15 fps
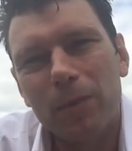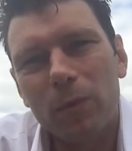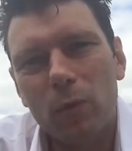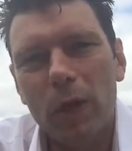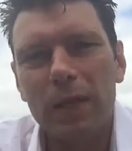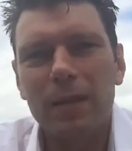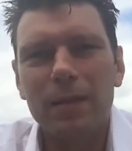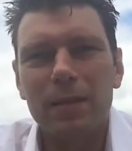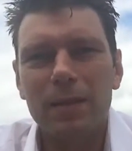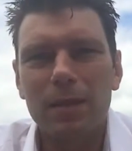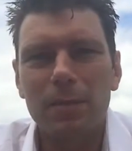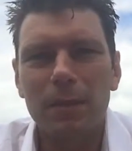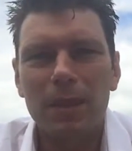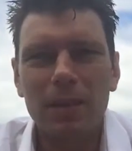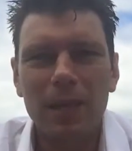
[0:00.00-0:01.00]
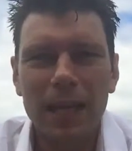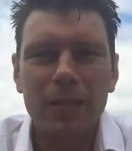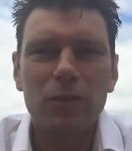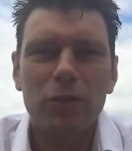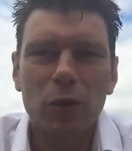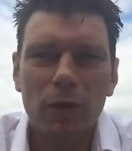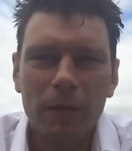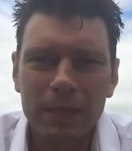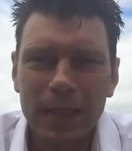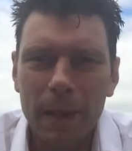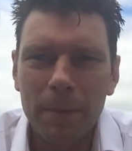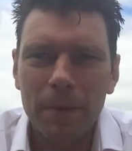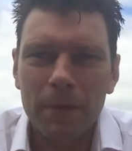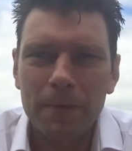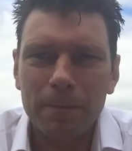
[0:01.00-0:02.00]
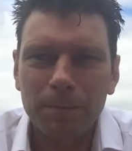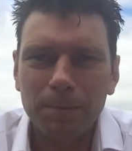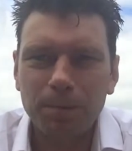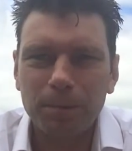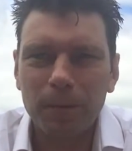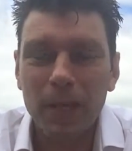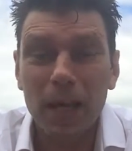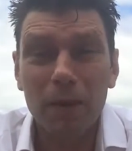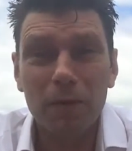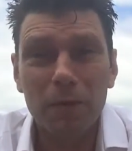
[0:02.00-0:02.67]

when something catastrophic's happened. Now